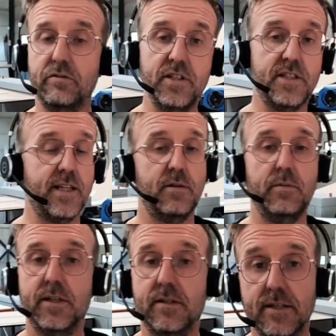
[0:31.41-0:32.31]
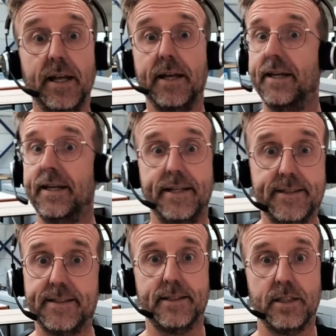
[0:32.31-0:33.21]
on 50 centimeters
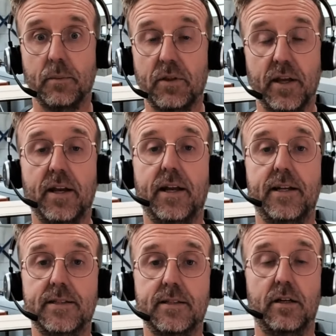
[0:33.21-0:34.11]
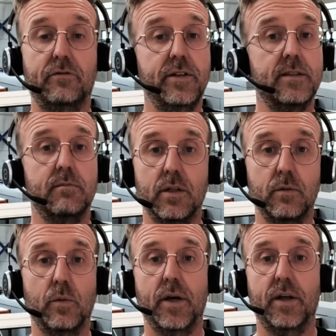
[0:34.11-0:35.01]
is something that is
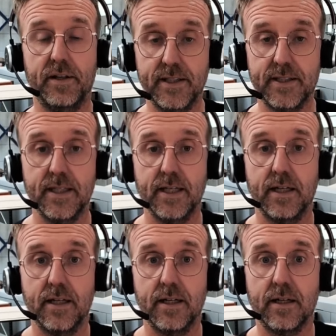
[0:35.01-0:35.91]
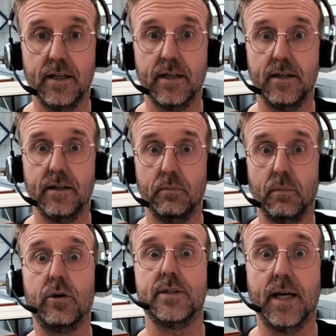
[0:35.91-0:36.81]
feasible with this
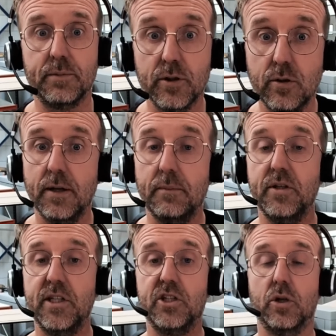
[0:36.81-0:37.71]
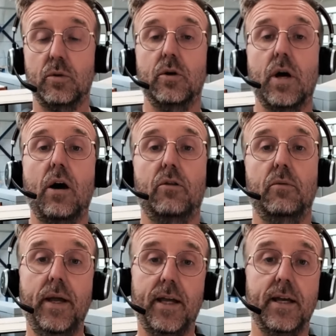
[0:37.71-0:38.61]
box type. So let me show you how
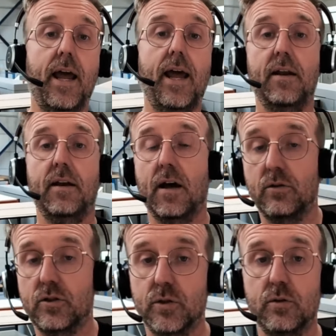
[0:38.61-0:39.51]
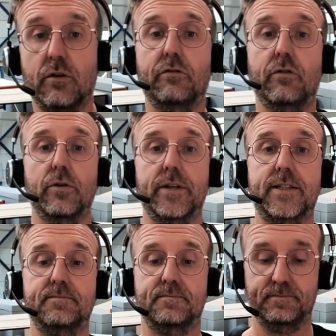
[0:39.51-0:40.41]
to make it and how to fold
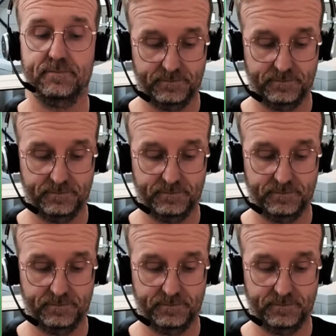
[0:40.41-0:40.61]
it.